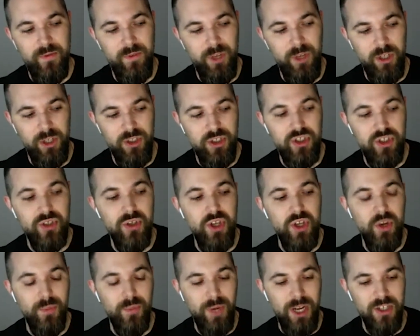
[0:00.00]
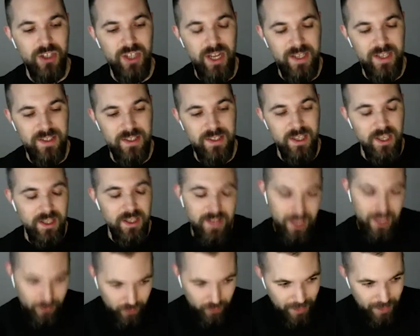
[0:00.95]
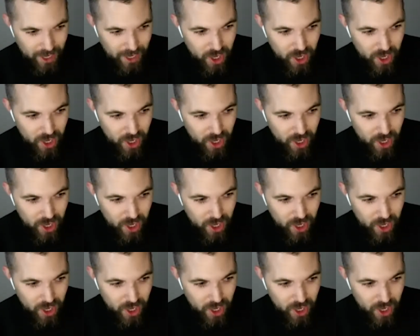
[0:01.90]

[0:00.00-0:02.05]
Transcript: larger studio projects that